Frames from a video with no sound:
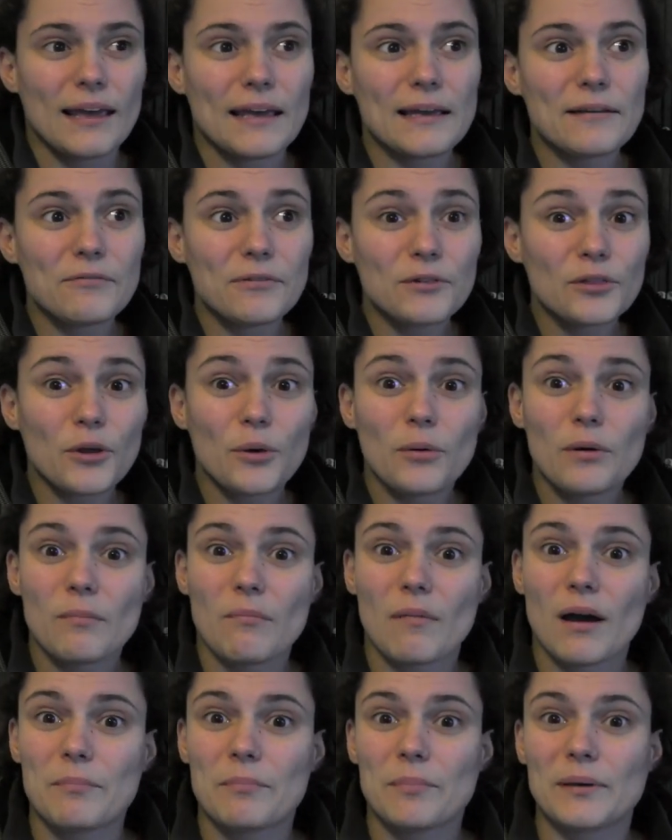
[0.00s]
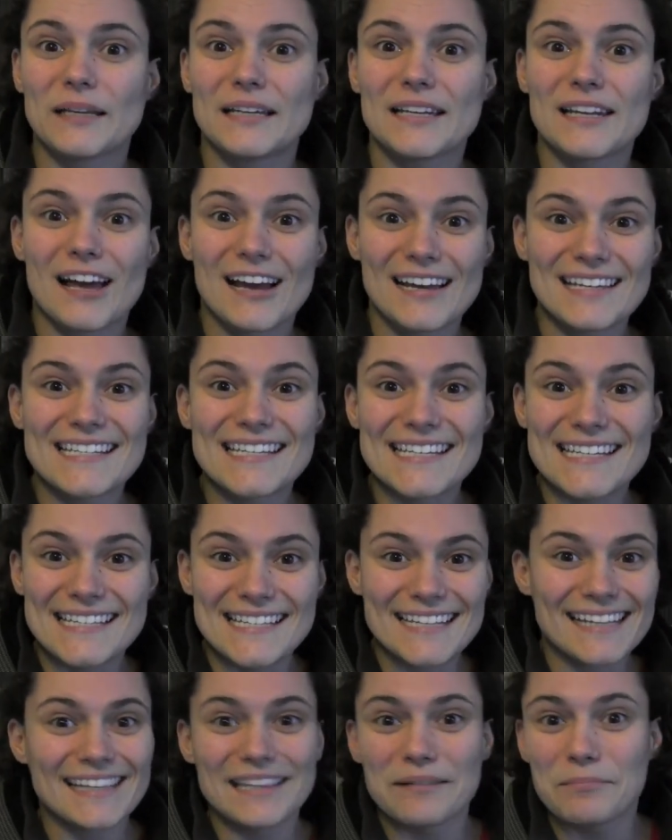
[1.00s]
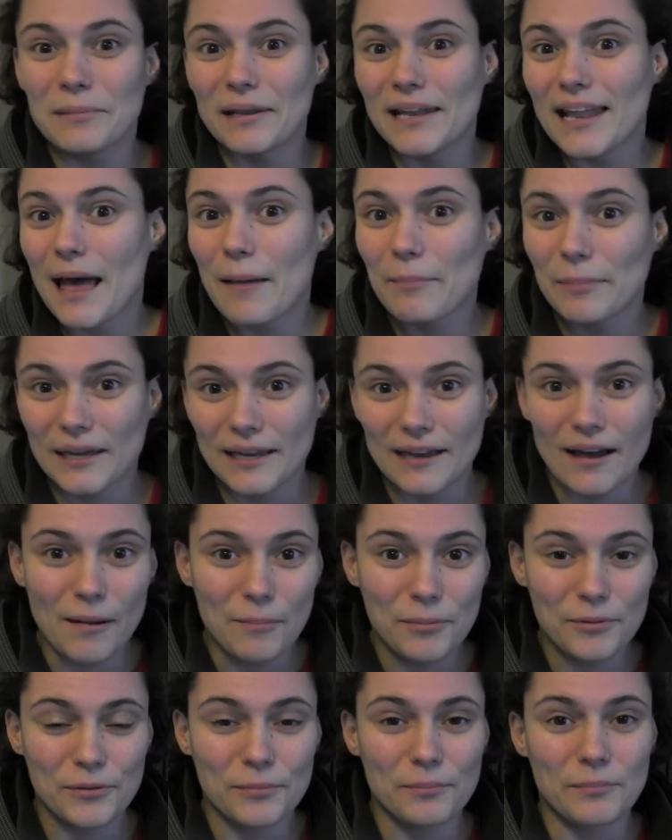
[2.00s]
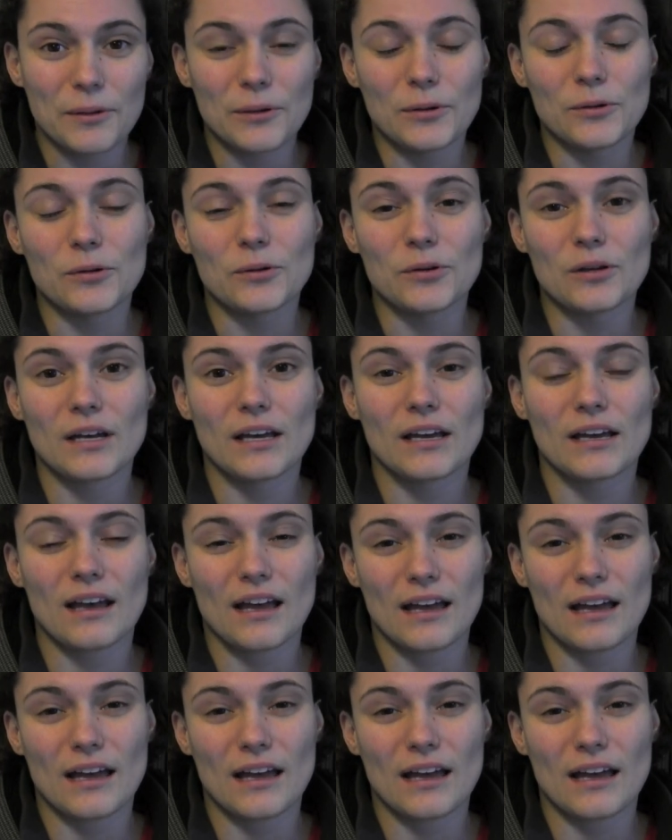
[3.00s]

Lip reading: Even though it might be nice to see them lapping up the milk